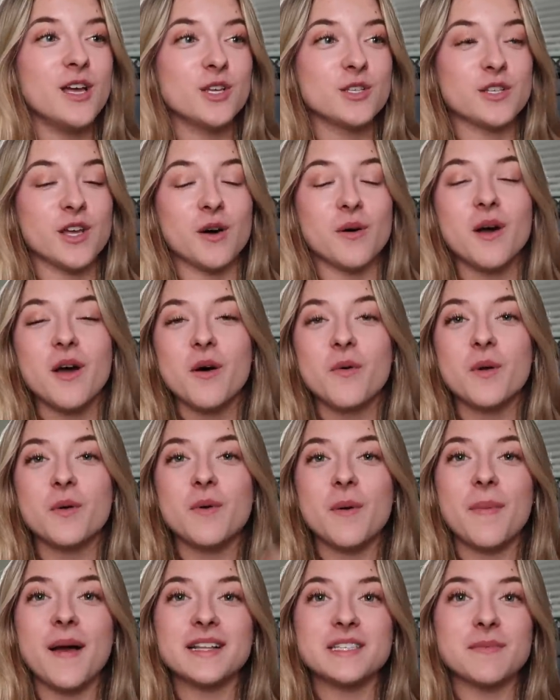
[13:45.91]
So we
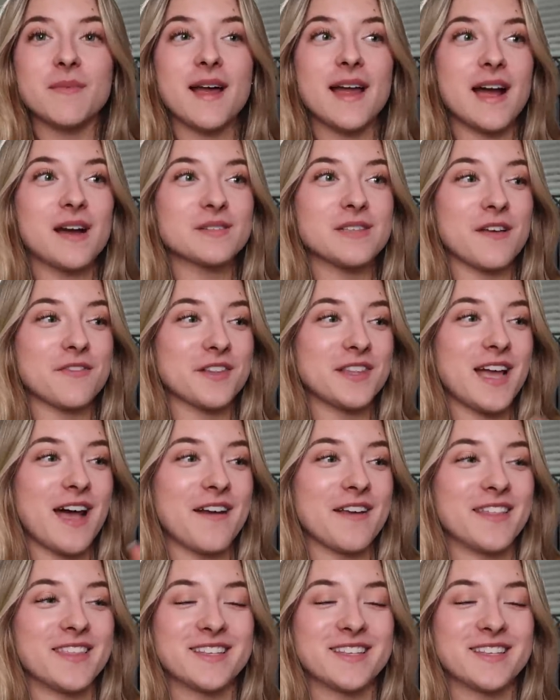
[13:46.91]
went back to my house after the hour.